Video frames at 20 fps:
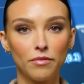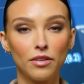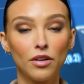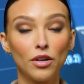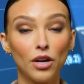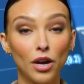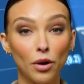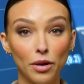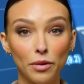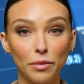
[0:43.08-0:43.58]

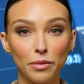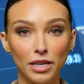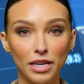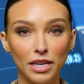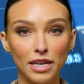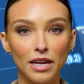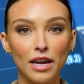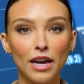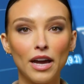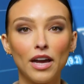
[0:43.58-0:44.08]

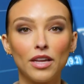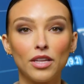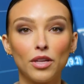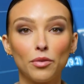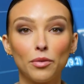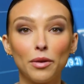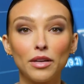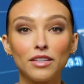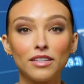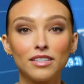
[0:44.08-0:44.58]
Notably, the
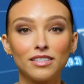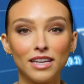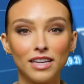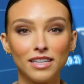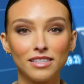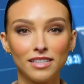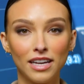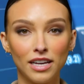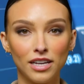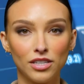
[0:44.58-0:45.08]
real estate
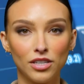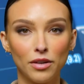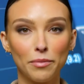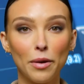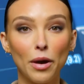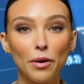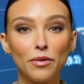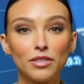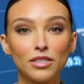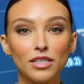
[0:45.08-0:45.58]
sector
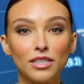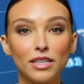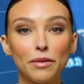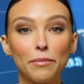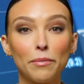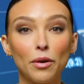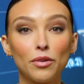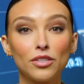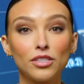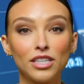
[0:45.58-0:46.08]
posted the
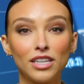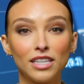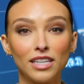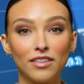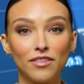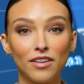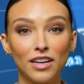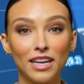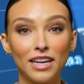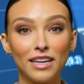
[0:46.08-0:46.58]
most
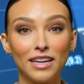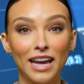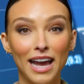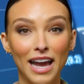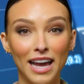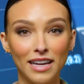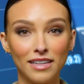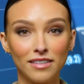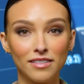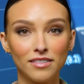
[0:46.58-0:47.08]
significant
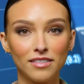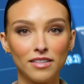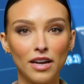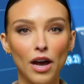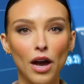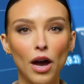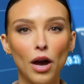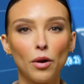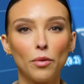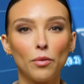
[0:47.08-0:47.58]
gains,
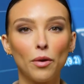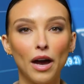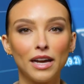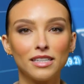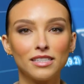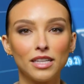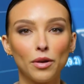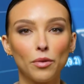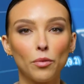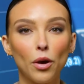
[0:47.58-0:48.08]

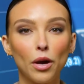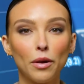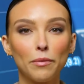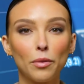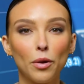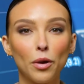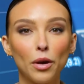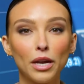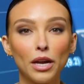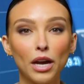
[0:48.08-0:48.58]
rising
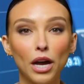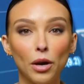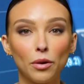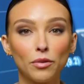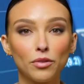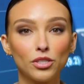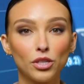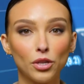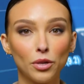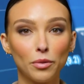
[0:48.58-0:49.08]

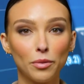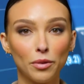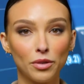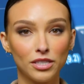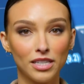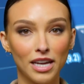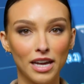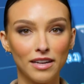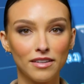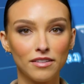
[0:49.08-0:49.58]

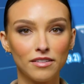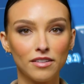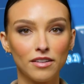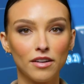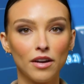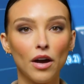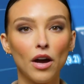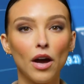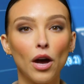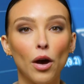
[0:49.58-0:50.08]
1.02%,
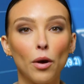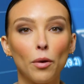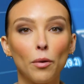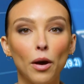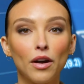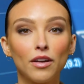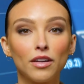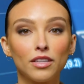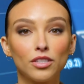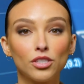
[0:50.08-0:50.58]

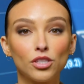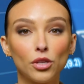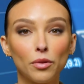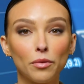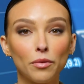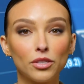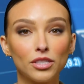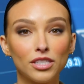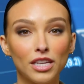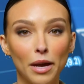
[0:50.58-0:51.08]
while
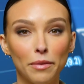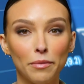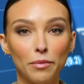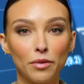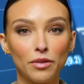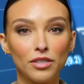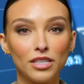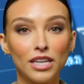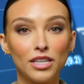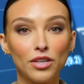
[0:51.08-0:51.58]
consumer
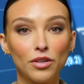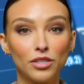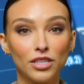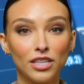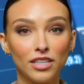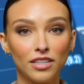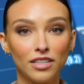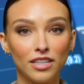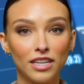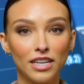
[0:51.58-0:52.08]
staples and
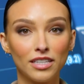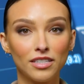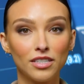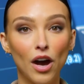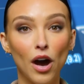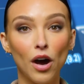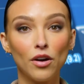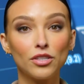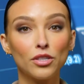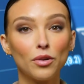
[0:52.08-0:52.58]
utilities
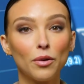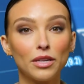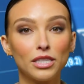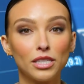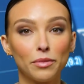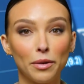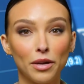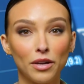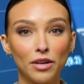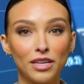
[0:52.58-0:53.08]
also
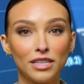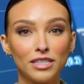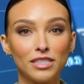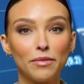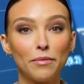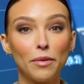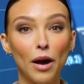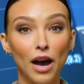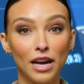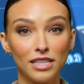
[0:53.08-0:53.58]

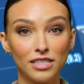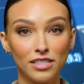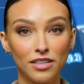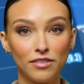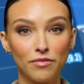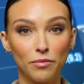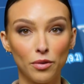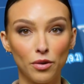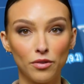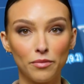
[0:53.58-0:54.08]
experienced
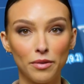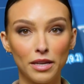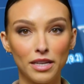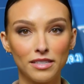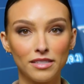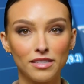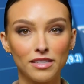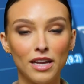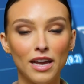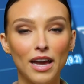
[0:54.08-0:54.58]
positive
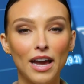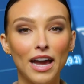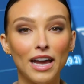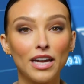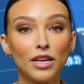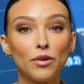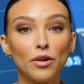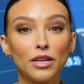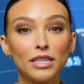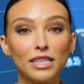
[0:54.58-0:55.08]
movements,
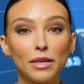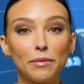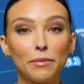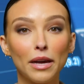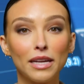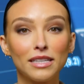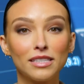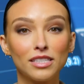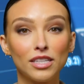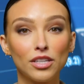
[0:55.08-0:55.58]
increasing
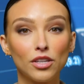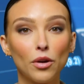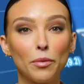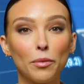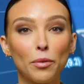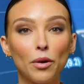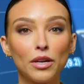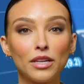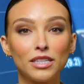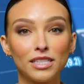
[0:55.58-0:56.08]
by
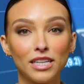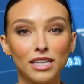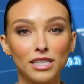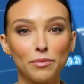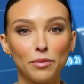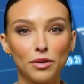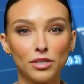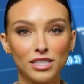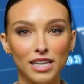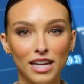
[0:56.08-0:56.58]

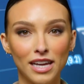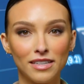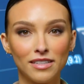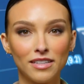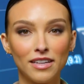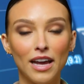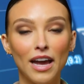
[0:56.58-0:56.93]
0.6%